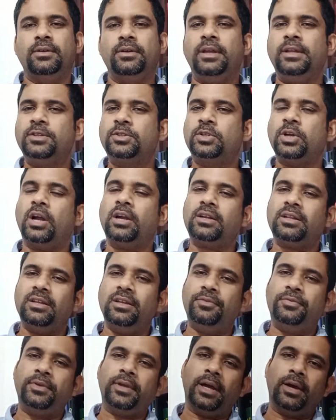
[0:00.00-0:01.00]
In short,
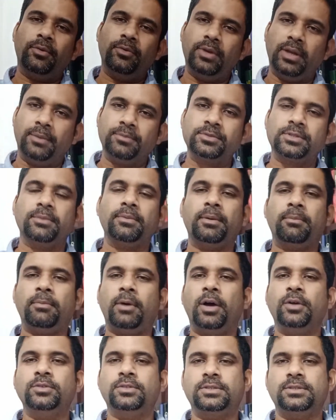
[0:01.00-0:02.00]
if you have lump sum
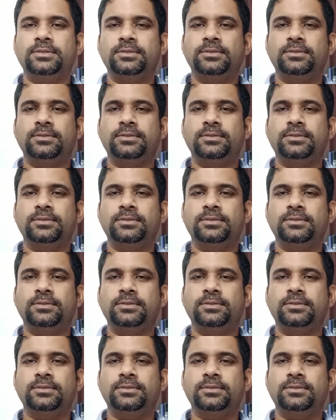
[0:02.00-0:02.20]
amount,